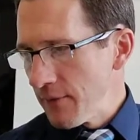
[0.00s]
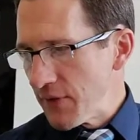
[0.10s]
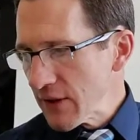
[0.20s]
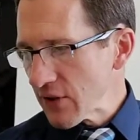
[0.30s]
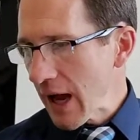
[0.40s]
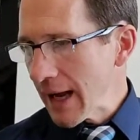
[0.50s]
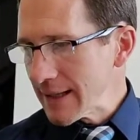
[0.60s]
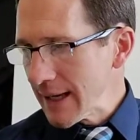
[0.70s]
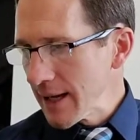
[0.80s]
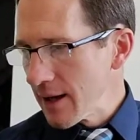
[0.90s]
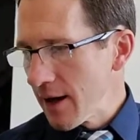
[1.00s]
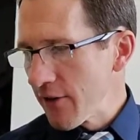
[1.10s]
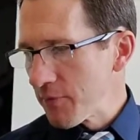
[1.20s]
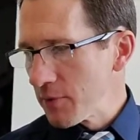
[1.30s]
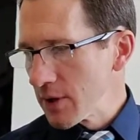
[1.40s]
This idea
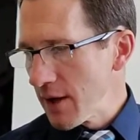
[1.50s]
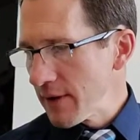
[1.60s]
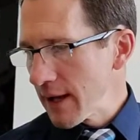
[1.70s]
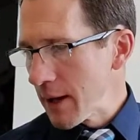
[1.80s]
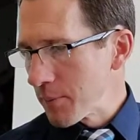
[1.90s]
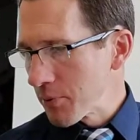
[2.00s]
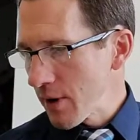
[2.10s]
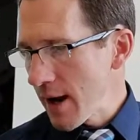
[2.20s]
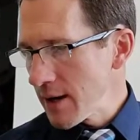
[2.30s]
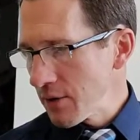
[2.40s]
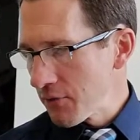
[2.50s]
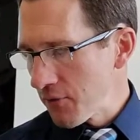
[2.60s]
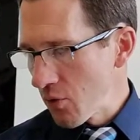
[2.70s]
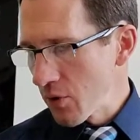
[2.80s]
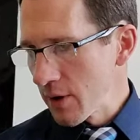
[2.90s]
of loving and praying
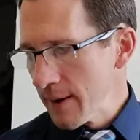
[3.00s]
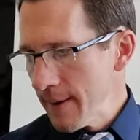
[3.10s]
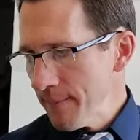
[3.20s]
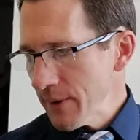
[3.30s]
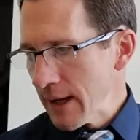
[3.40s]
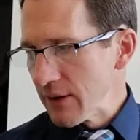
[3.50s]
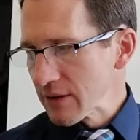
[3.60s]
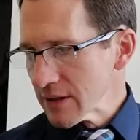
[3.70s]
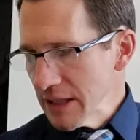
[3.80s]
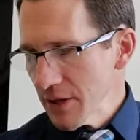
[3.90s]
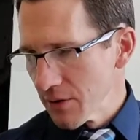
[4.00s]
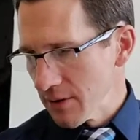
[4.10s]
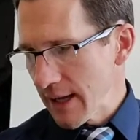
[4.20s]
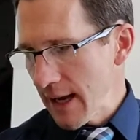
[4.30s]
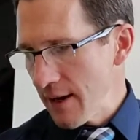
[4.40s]
for is
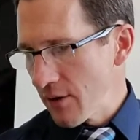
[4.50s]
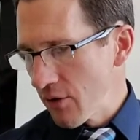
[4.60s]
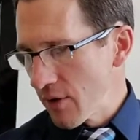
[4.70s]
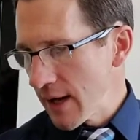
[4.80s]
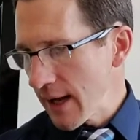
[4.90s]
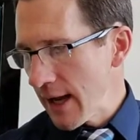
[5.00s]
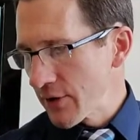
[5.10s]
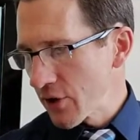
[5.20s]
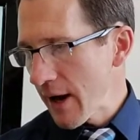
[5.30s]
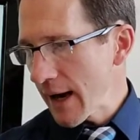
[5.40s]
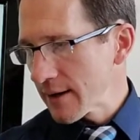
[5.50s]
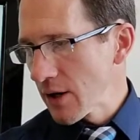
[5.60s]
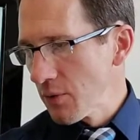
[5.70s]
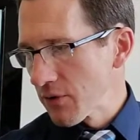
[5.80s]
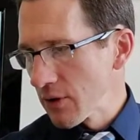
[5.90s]
literally in Greek,
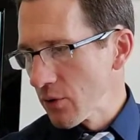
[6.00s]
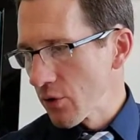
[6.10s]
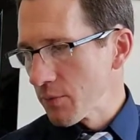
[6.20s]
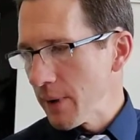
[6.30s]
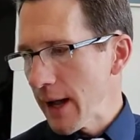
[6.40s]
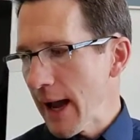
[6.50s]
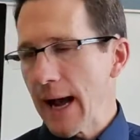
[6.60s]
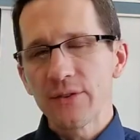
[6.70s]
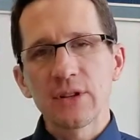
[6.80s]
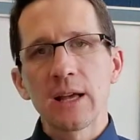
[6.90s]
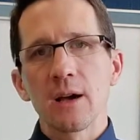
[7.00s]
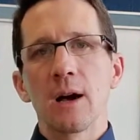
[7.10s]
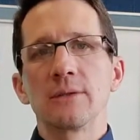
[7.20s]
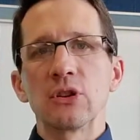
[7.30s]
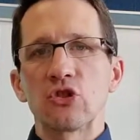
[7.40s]
interacting with the Lord by asking
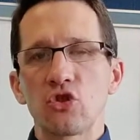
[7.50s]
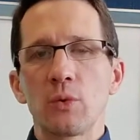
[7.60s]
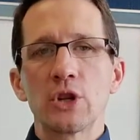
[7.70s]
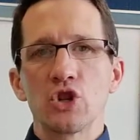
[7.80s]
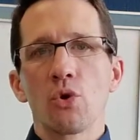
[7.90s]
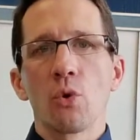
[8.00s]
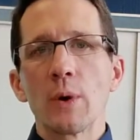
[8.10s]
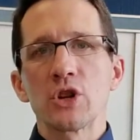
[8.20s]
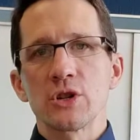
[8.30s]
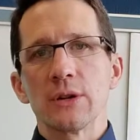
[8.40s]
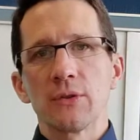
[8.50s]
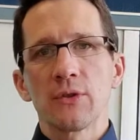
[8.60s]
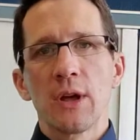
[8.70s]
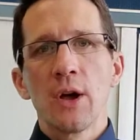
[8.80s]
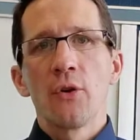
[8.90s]
God to switch your
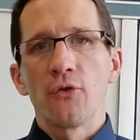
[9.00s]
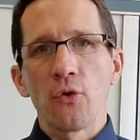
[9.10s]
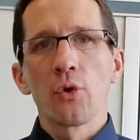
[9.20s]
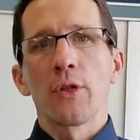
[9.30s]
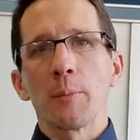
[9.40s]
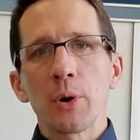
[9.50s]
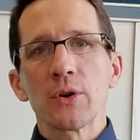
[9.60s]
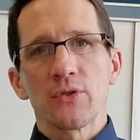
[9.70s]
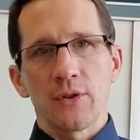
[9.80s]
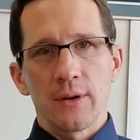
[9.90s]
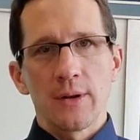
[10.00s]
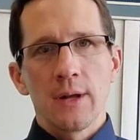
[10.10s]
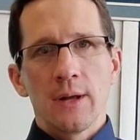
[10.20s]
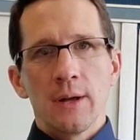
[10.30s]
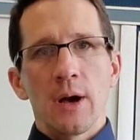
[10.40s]
wishes for the person
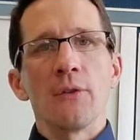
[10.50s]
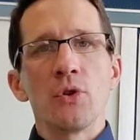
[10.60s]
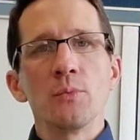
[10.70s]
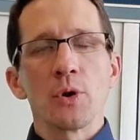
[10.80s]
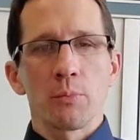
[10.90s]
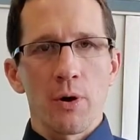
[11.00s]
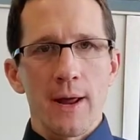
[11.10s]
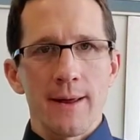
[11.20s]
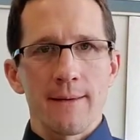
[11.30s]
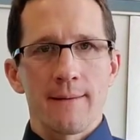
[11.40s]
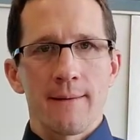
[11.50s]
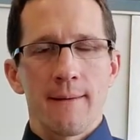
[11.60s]
of whom you're praying.